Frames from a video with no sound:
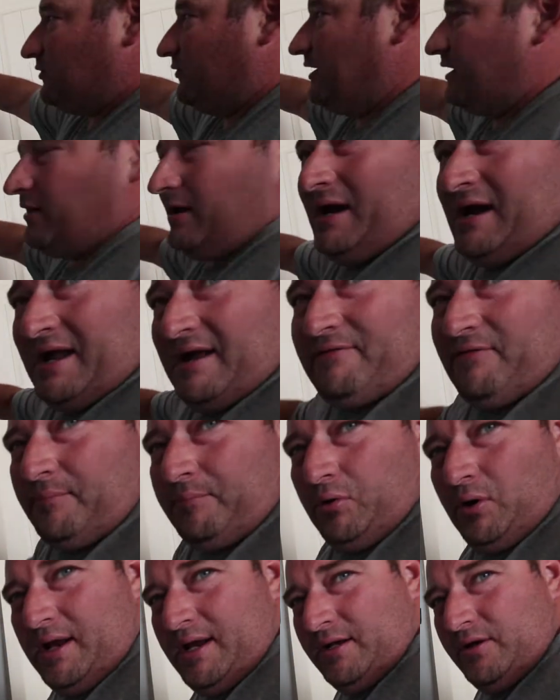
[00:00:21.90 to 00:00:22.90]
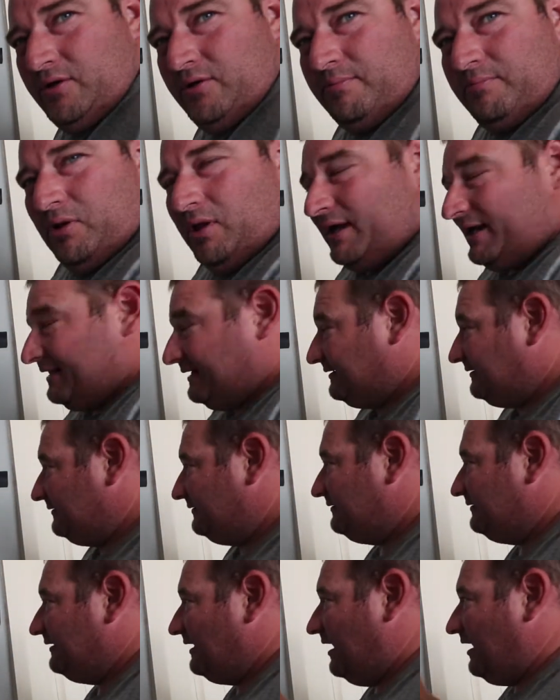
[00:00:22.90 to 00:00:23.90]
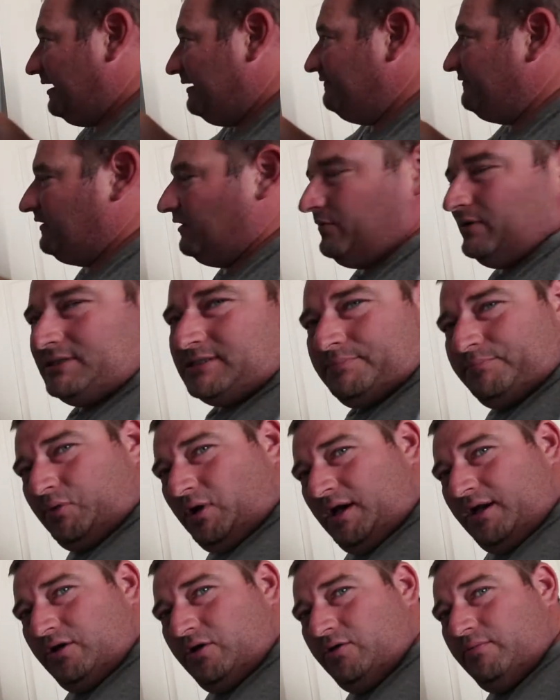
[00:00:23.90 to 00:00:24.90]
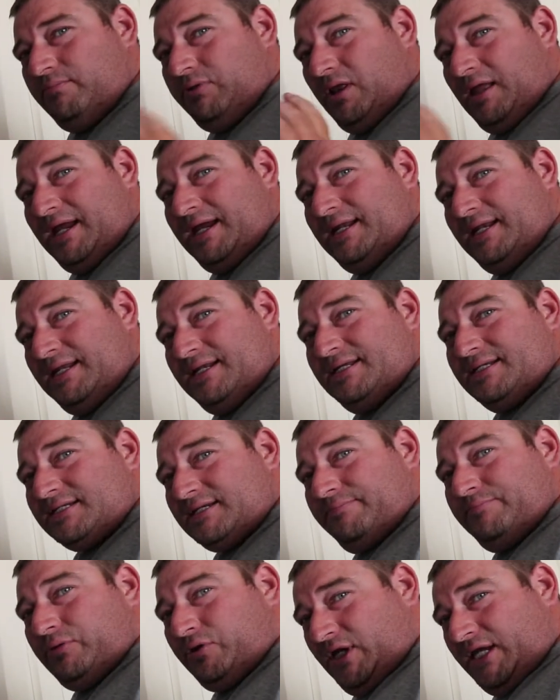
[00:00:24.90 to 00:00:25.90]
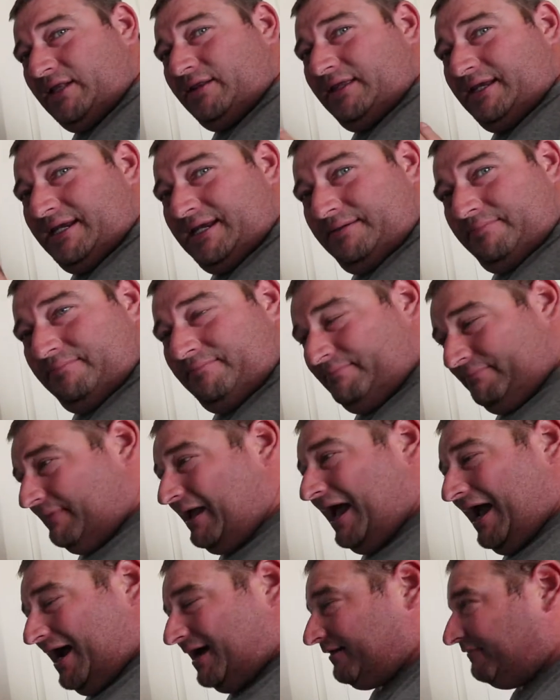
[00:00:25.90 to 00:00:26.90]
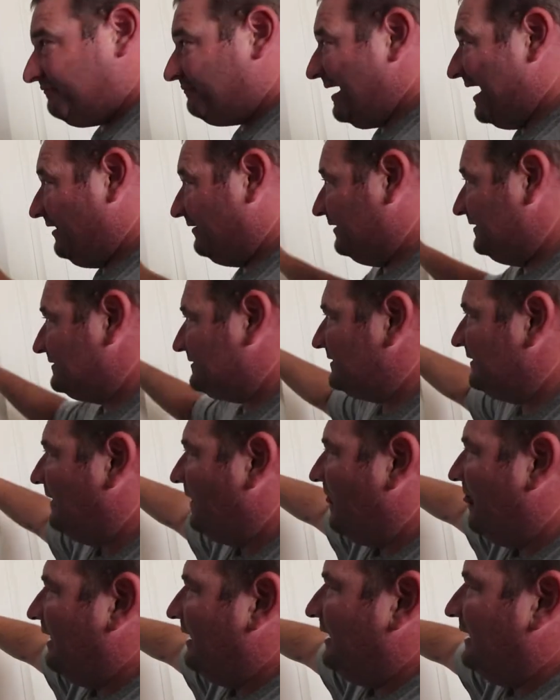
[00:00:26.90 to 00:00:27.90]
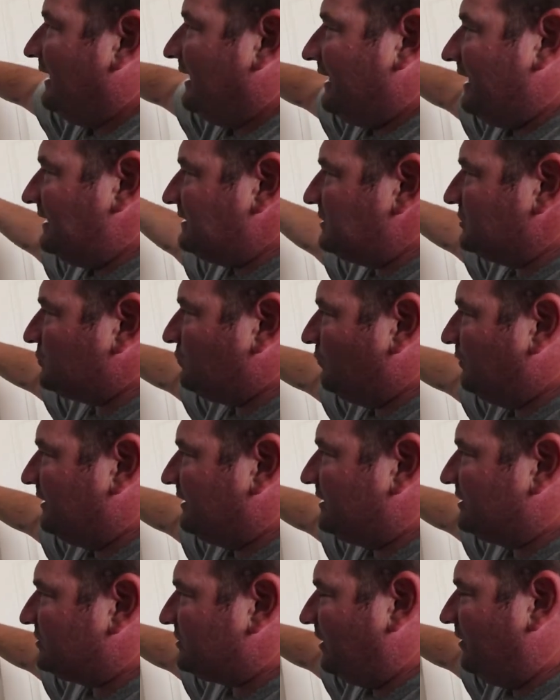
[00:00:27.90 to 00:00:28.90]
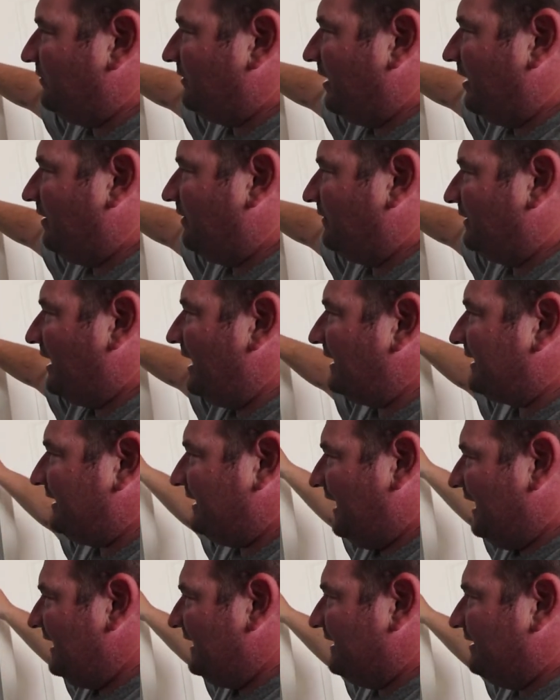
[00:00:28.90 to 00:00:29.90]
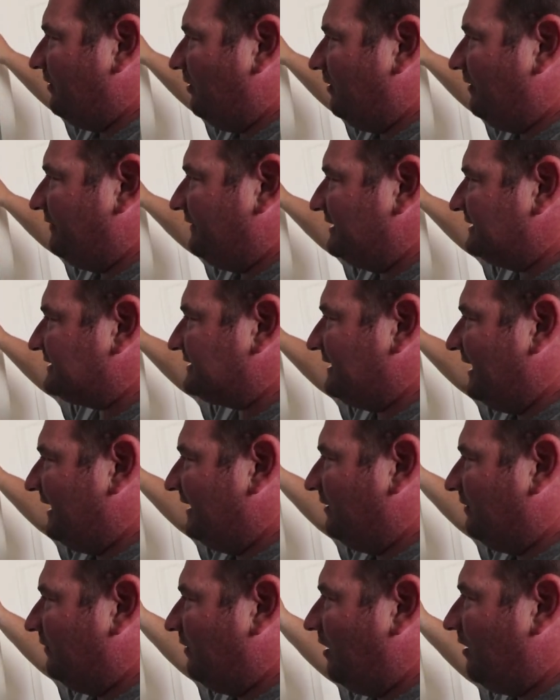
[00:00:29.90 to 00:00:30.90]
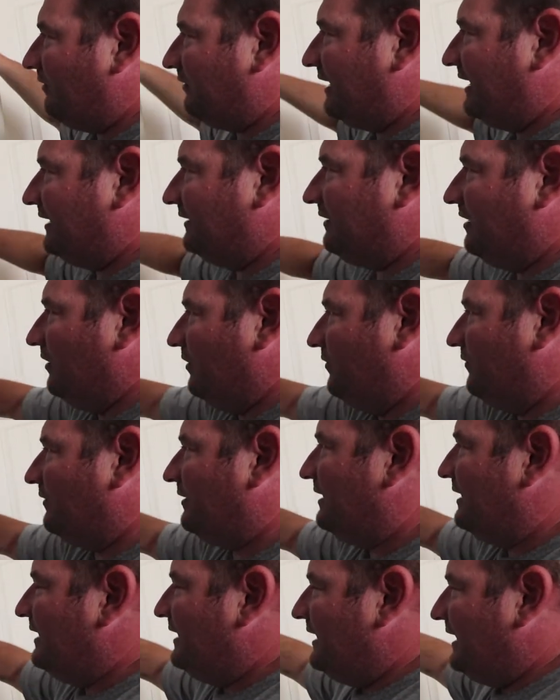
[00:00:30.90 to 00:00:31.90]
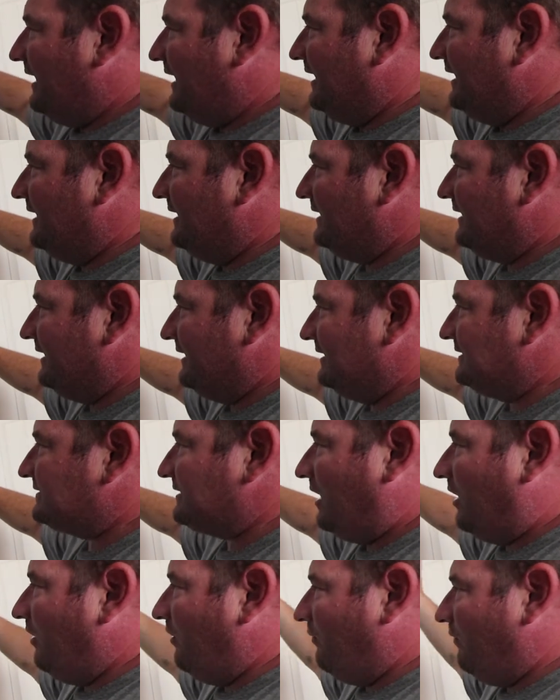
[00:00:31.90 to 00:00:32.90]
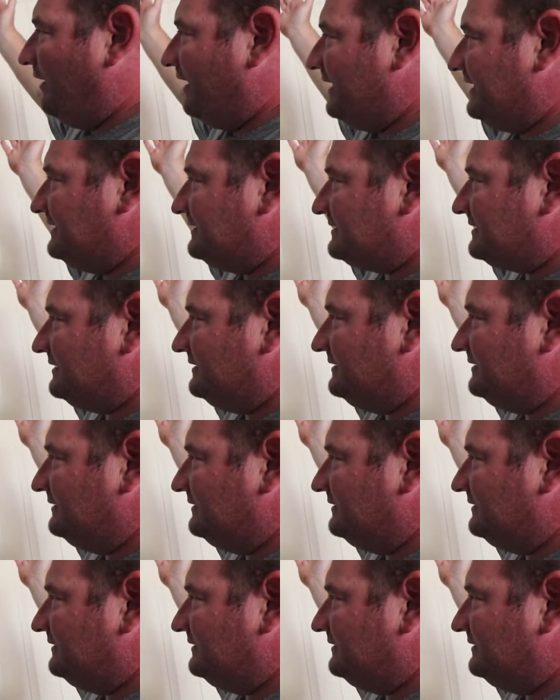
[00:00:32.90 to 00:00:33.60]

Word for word: So here I have a brand new blade. Now even though it's a brand new blade, it is completely out of balance. And I just wanted to show y'all that I can hang it on this nail all day long and it's always,